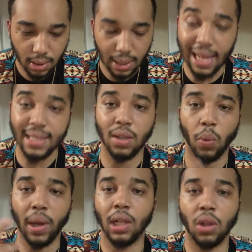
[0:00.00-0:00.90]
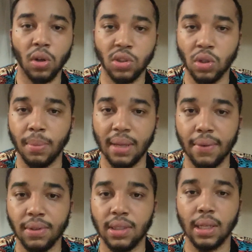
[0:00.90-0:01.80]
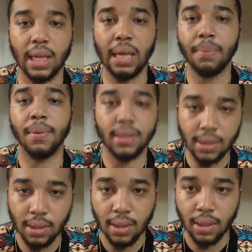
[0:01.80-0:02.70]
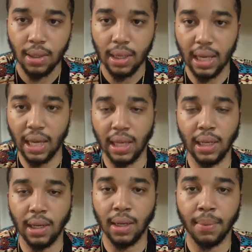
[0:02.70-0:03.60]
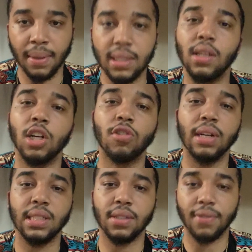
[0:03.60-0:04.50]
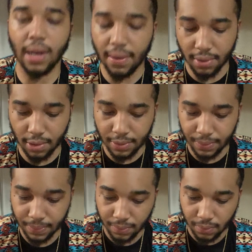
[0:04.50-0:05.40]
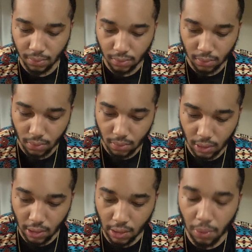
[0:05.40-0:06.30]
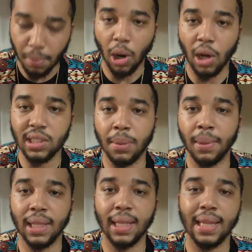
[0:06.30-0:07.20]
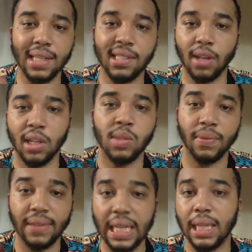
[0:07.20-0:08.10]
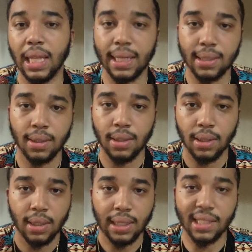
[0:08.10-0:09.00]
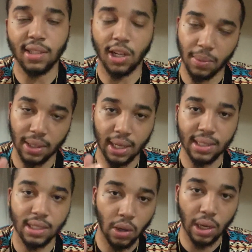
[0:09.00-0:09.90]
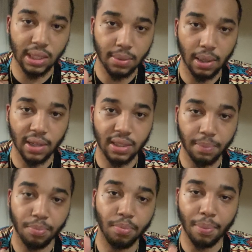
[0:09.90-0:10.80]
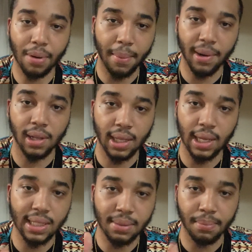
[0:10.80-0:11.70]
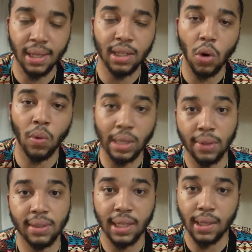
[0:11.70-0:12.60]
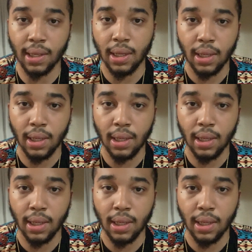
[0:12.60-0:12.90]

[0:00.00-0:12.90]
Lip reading: And that's the way the Lord is going to be able to keep us in his good graces forever. But ultimately that starts with the elect. That start with us, primarily us men going out there,